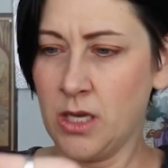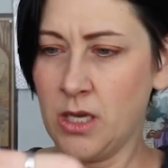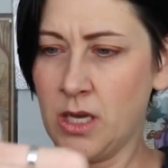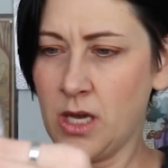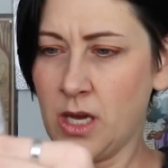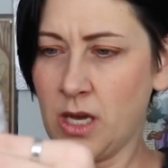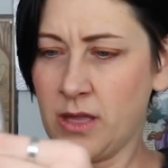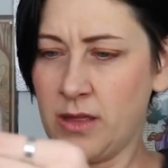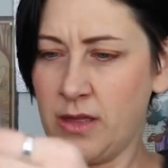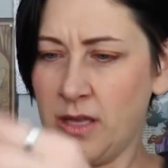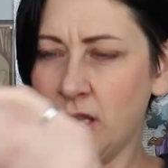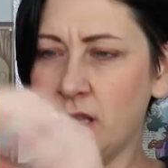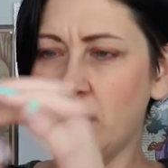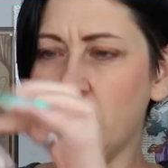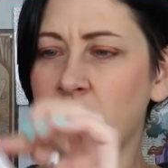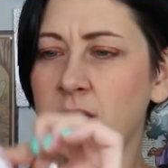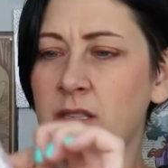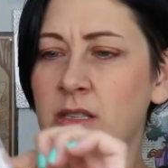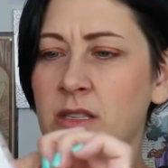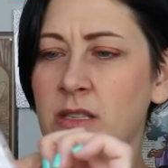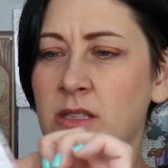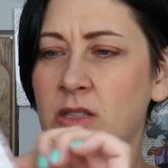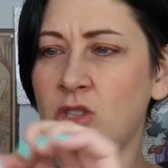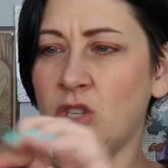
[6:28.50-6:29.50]
Yeah, I think
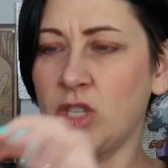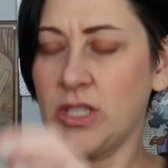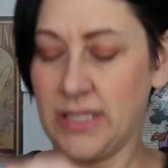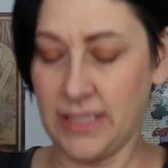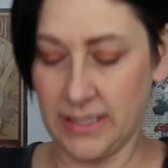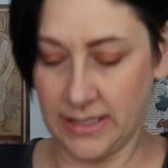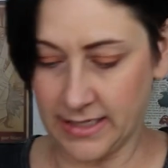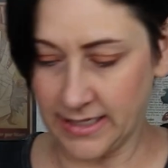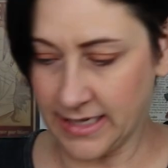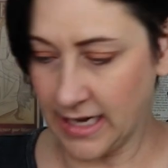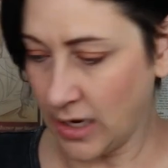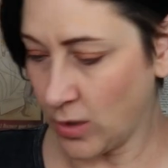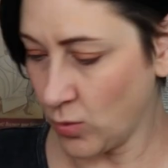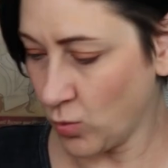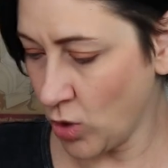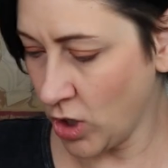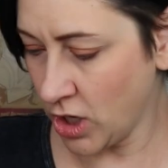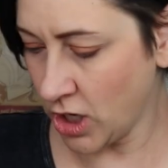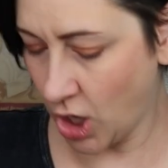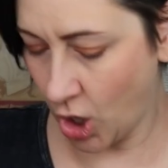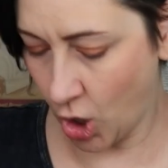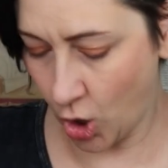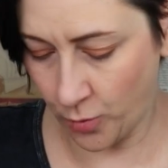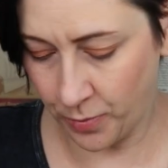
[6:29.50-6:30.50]
this is just a stand. We're
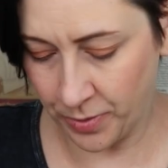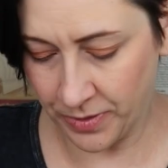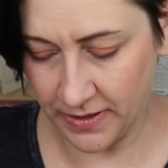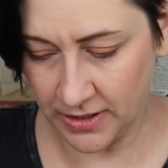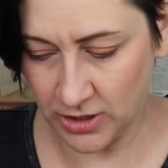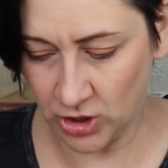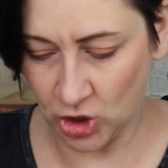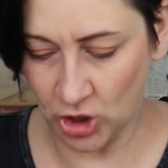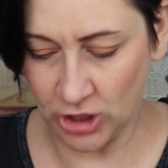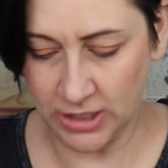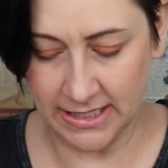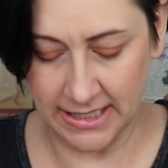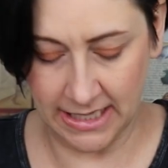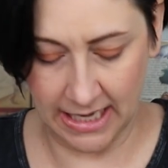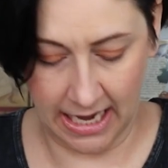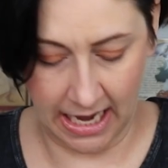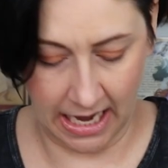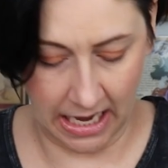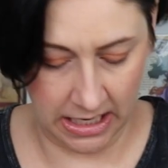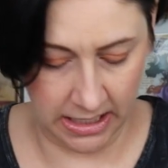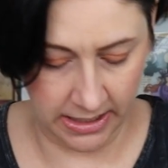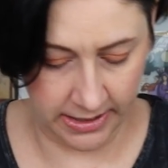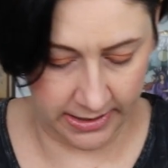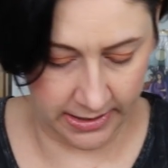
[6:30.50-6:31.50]
going to open this just in
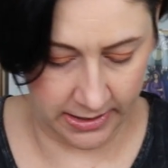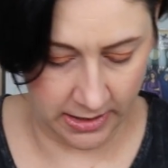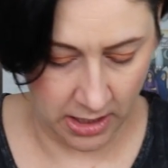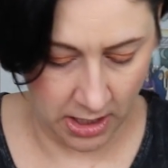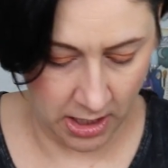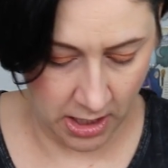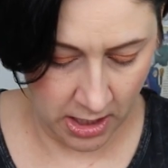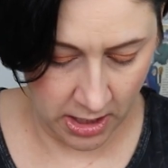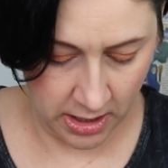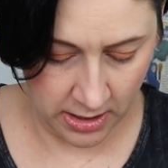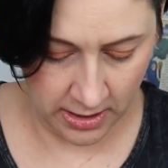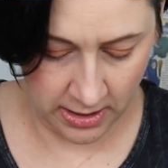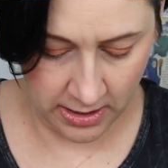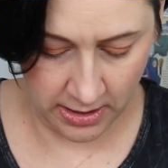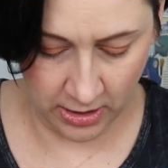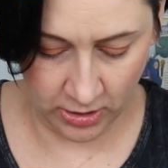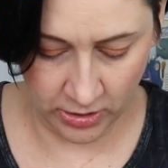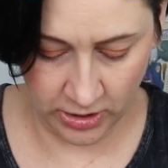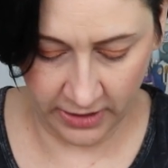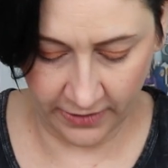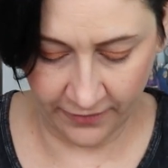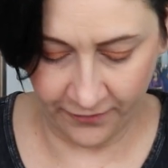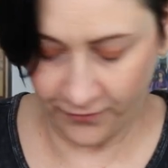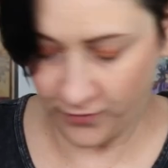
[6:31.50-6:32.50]
case
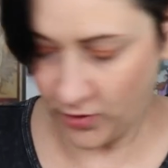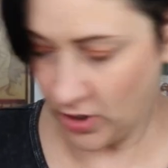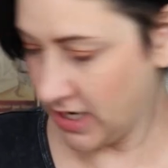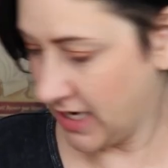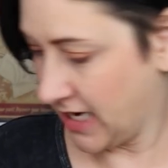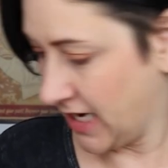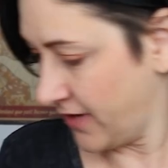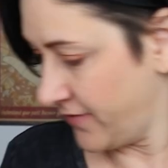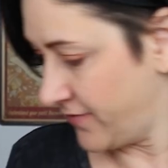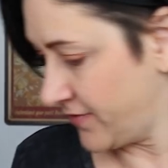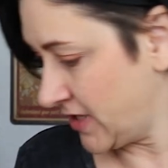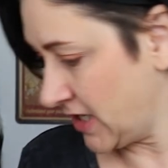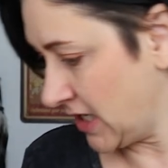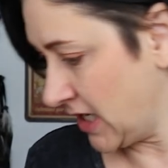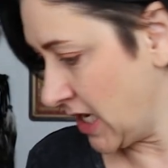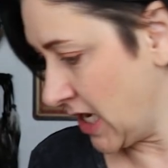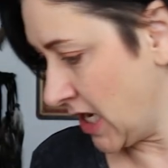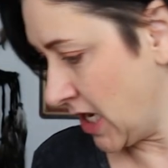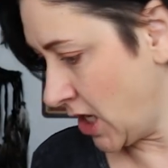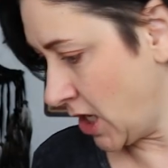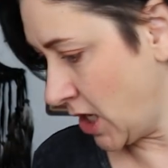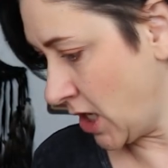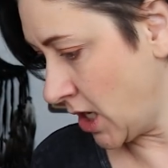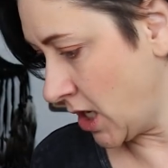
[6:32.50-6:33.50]
there's a free gift in
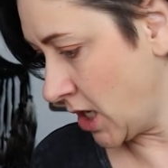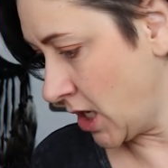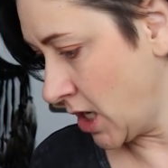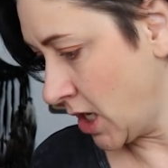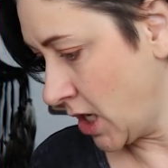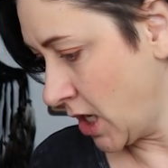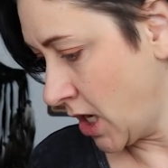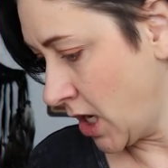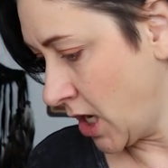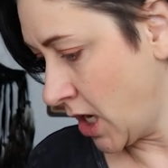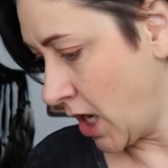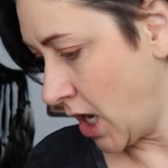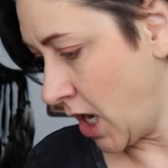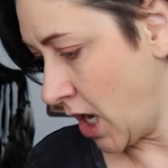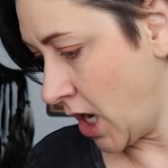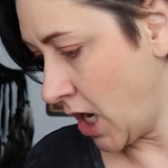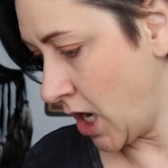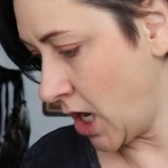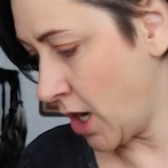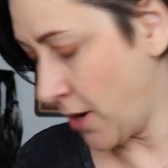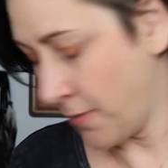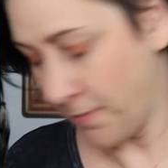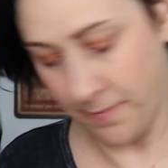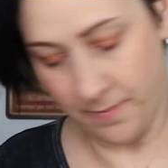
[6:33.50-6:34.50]
here.
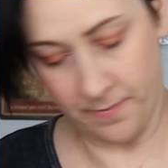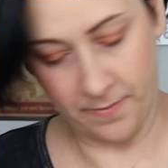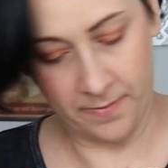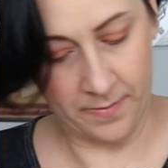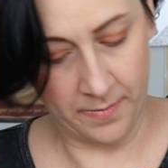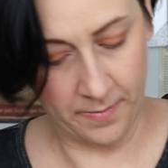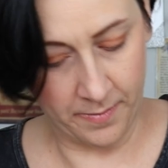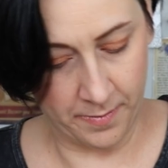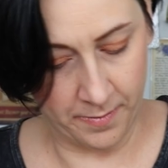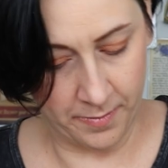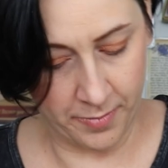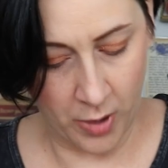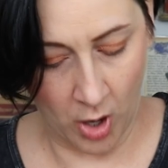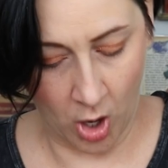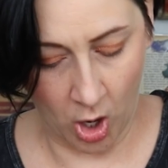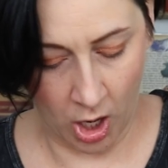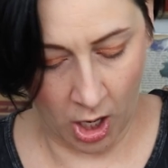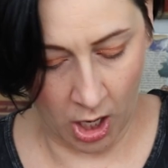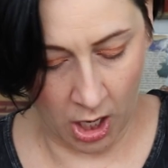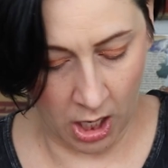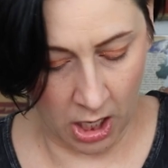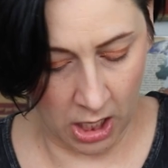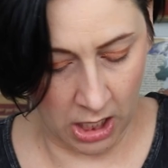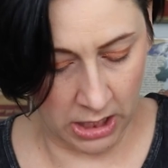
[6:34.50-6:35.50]
Um,
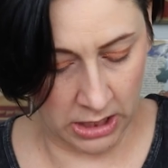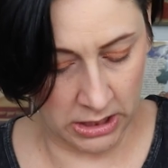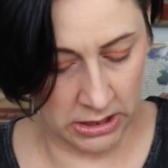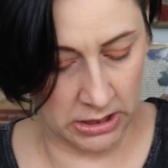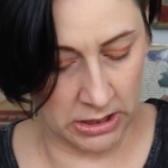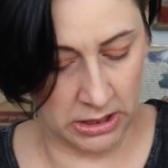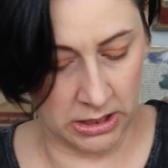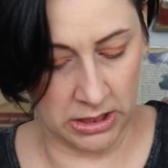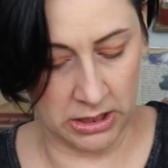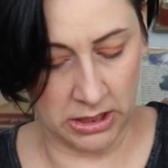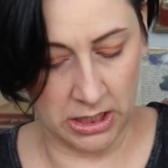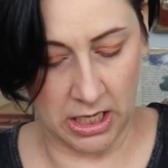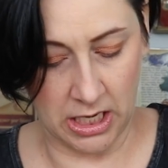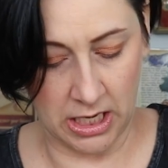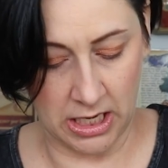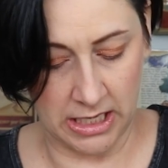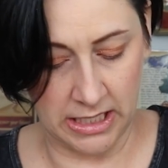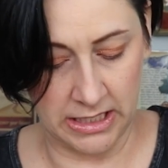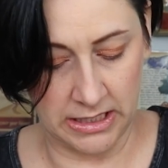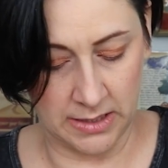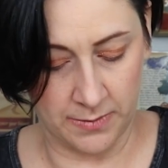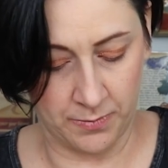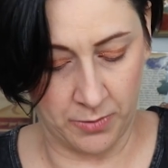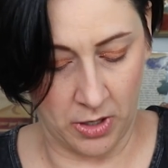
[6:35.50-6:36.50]
but
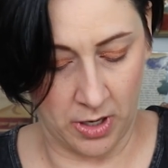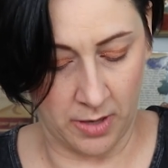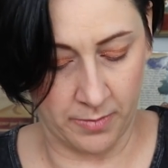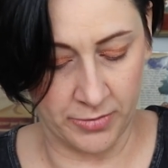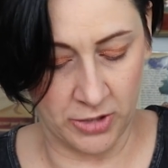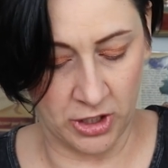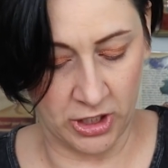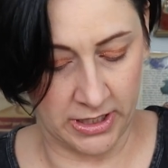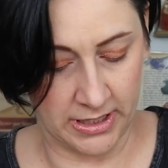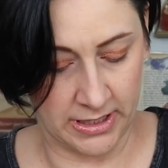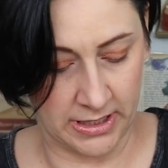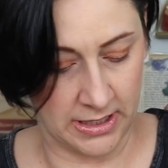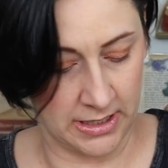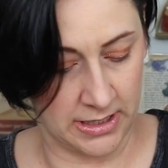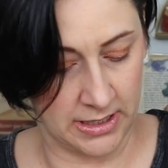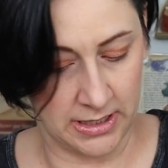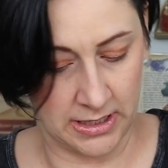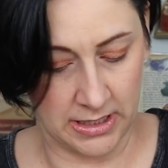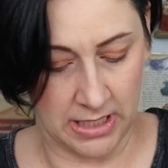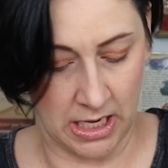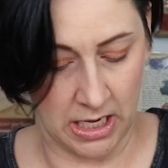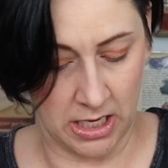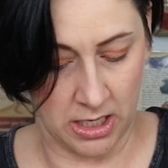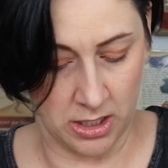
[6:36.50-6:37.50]
it's from just the
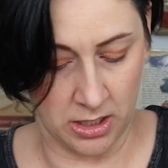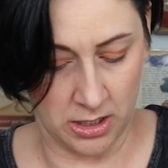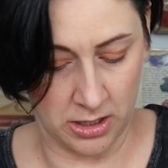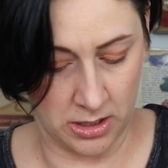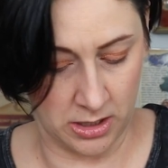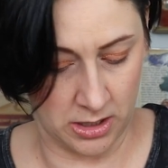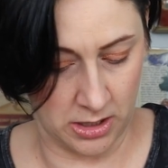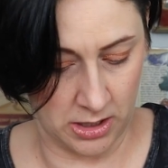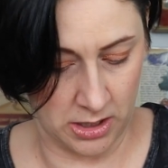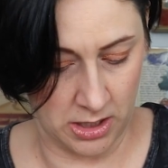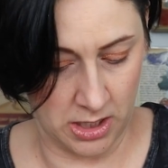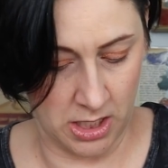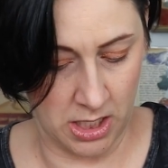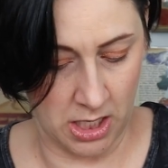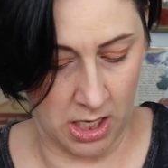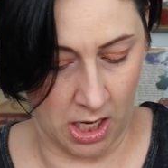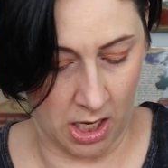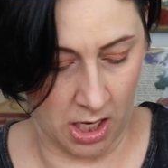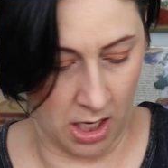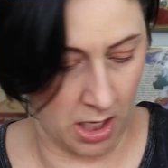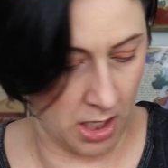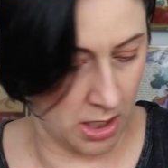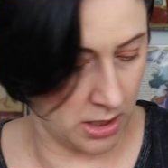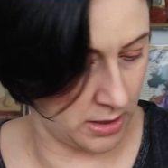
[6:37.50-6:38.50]
stand.
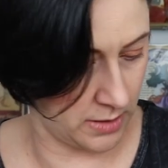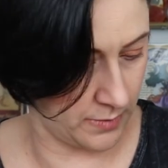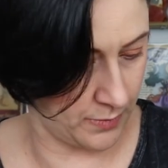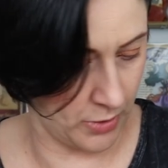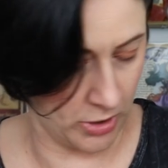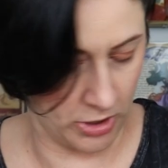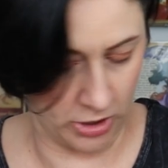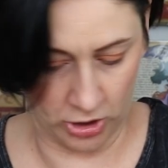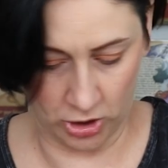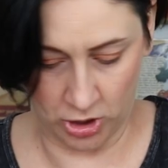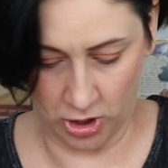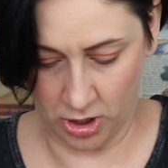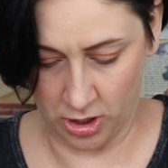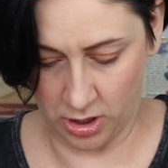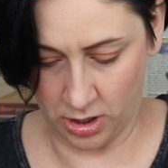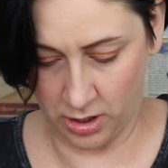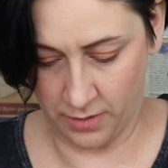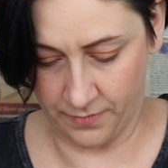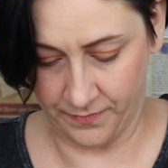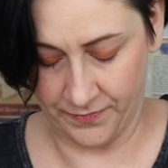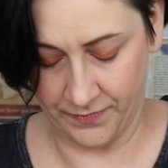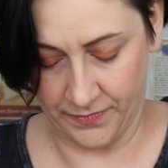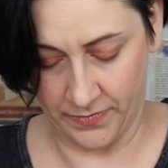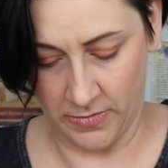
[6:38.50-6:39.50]
Yes, pretty sure.